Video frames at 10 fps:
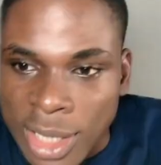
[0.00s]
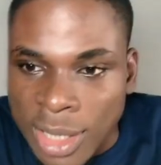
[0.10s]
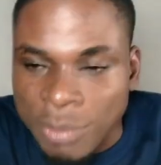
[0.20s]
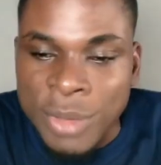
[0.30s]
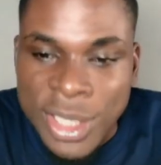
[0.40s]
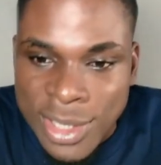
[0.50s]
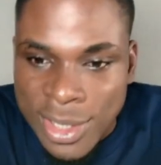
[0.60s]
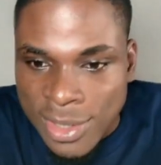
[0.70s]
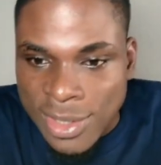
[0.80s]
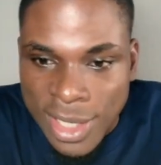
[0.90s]

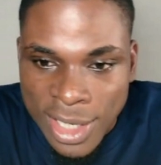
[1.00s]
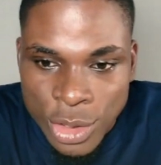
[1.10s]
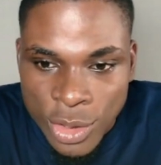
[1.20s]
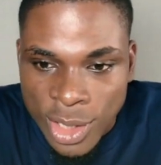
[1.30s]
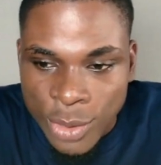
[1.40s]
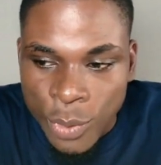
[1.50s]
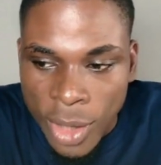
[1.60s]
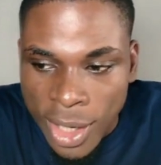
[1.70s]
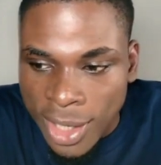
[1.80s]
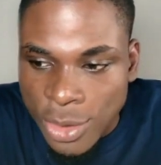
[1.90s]
Businesses are naturally
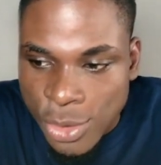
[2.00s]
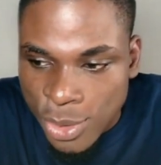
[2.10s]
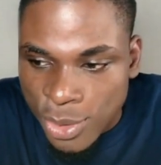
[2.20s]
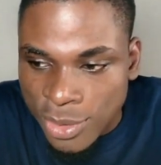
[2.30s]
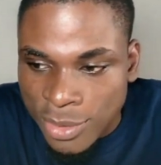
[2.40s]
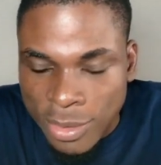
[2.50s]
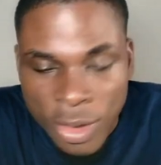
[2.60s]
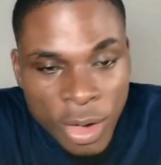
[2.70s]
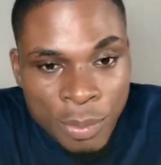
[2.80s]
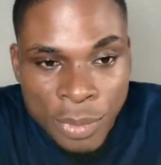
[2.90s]
wired to
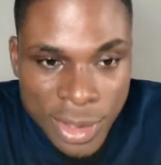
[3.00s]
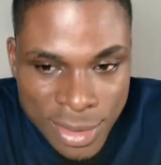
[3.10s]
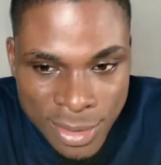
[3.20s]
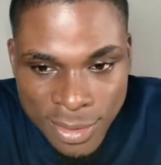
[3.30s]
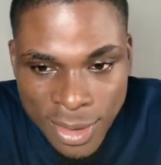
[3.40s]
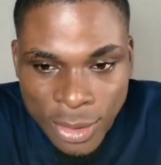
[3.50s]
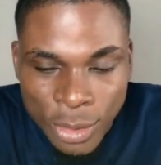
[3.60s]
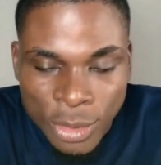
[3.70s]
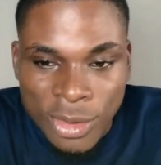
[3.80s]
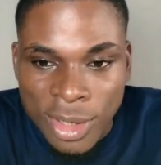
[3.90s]
compete and
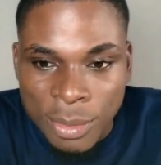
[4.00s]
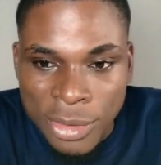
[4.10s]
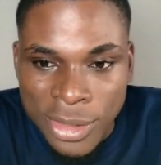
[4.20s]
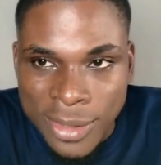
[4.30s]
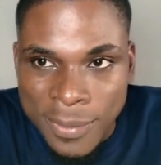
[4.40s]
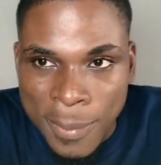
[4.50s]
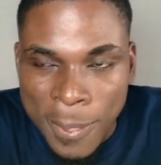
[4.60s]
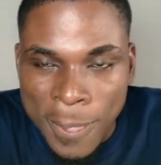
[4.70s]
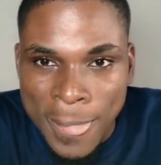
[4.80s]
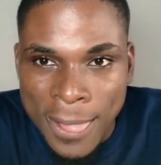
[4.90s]
not collaborate.
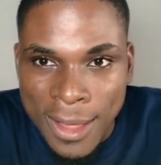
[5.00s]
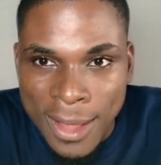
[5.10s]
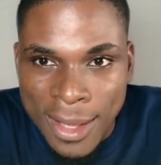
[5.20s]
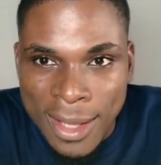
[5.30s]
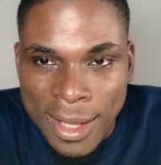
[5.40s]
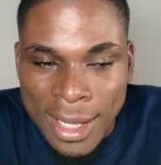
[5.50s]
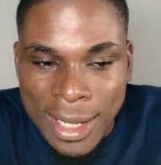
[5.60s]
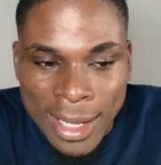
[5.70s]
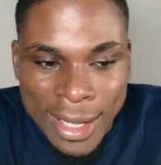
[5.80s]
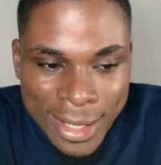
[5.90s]

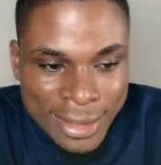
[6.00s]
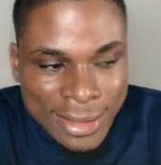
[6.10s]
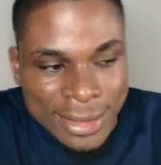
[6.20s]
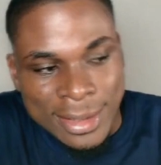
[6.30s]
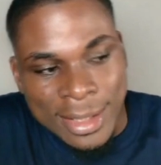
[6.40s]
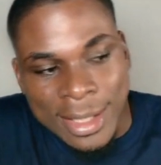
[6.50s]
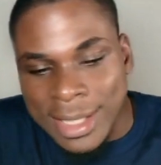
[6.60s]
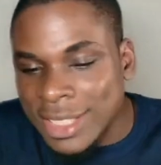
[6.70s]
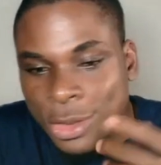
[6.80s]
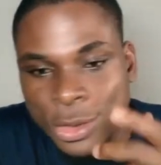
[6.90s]
And
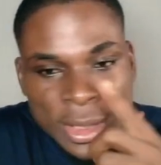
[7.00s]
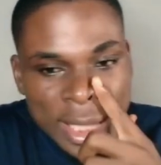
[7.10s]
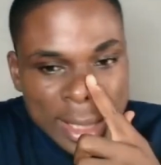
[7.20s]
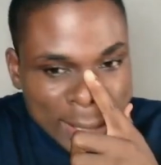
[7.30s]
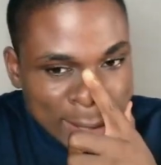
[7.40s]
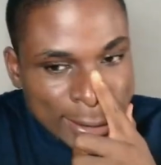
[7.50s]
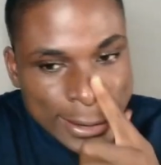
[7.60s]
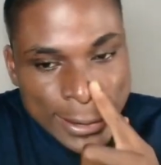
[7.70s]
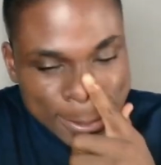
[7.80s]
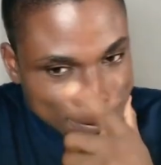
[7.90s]
let's do the
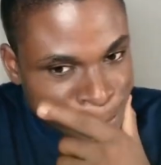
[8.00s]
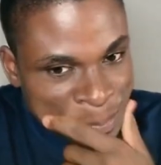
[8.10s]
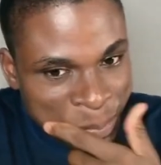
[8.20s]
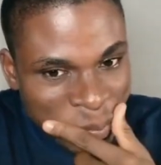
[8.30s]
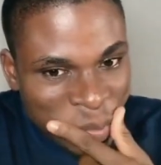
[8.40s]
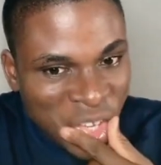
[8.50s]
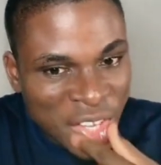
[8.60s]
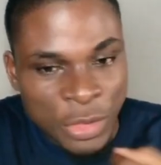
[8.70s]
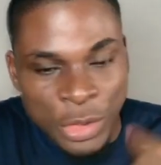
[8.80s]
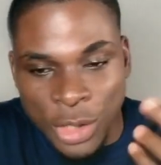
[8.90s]
analysis.
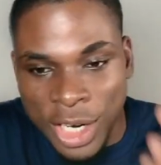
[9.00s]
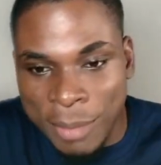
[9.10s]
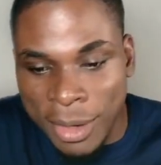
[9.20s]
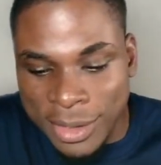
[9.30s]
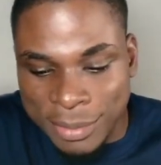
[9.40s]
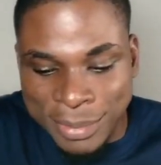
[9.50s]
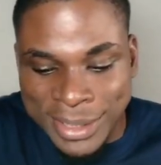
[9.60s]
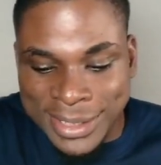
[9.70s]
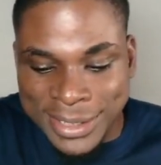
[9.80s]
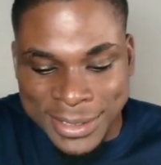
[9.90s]
If you talk about the
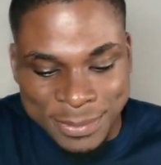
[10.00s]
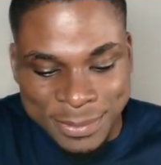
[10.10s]
business,